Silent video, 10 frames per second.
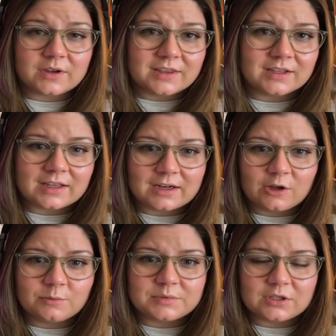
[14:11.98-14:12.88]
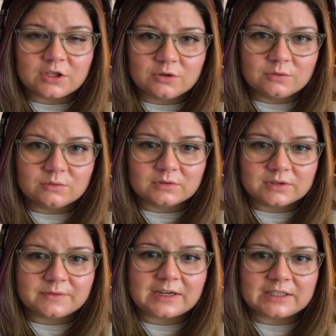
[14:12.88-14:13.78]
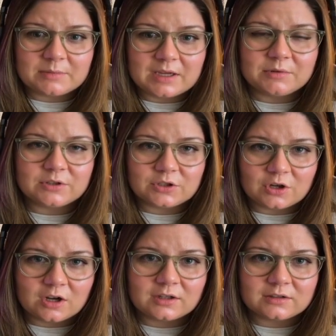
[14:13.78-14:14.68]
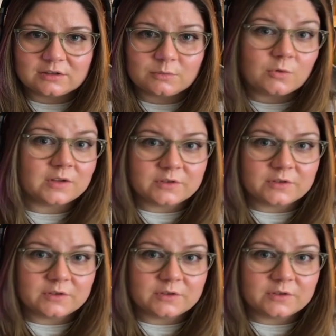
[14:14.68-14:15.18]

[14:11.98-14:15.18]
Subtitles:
I think that helped Hugh to finally be able to talk to one of